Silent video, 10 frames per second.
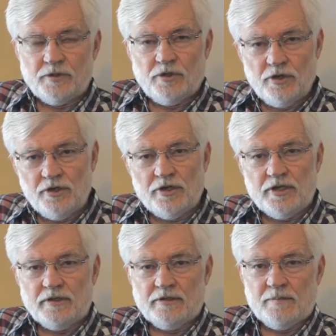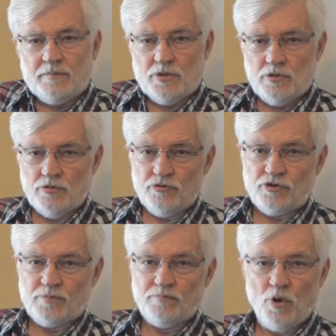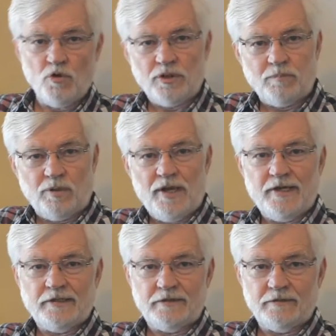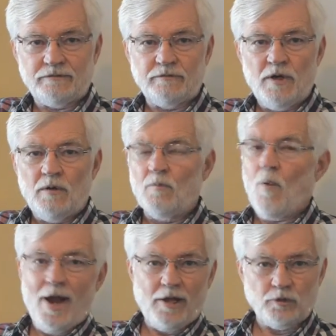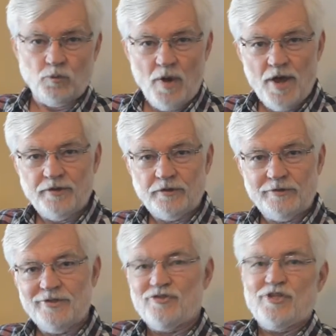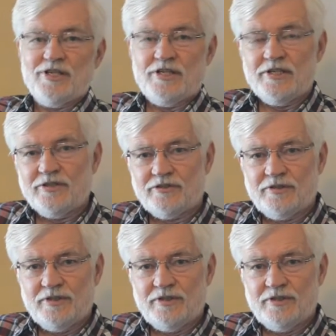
hurting, abused, broken planet of wild weather, disease,